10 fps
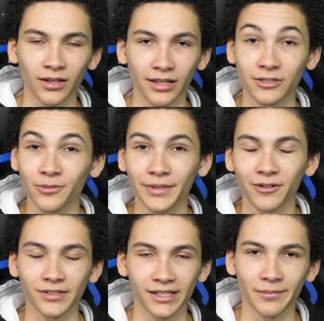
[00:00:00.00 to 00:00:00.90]
It took me
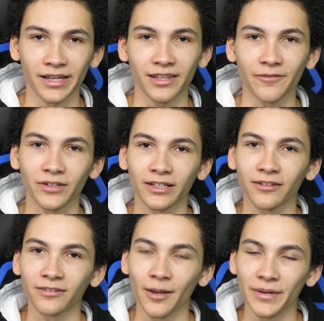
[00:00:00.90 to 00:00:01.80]
all day to make that
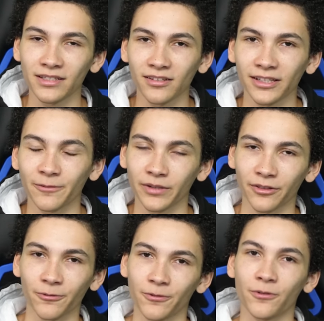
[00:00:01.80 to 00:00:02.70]
video. I basically
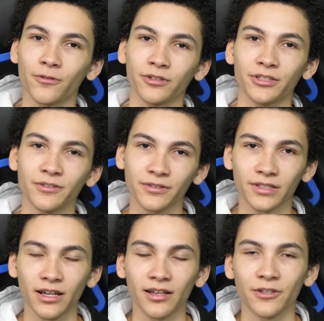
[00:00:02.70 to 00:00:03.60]
went through Google
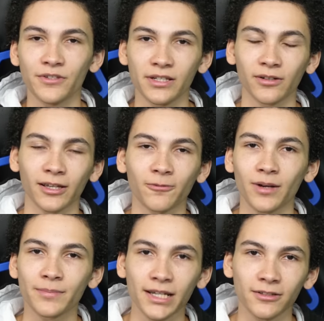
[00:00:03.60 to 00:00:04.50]
News using like
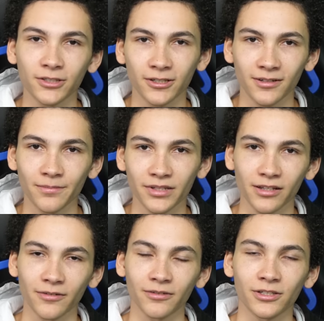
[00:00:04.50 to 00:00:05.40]
reptile terms
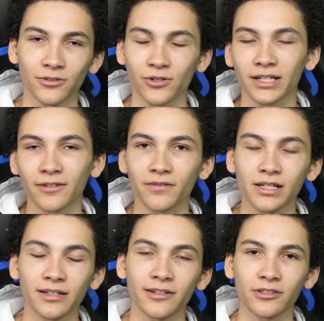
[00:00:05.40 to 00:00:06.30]
and to try to
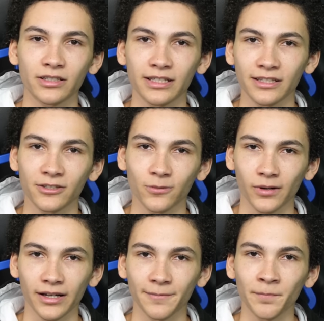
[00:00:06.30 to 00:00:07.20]
find an interesting
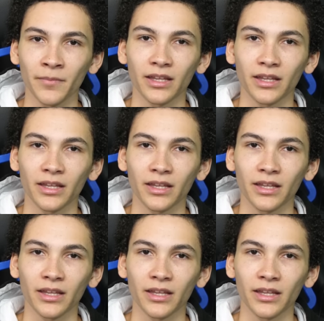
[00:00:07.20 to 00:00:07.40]
story,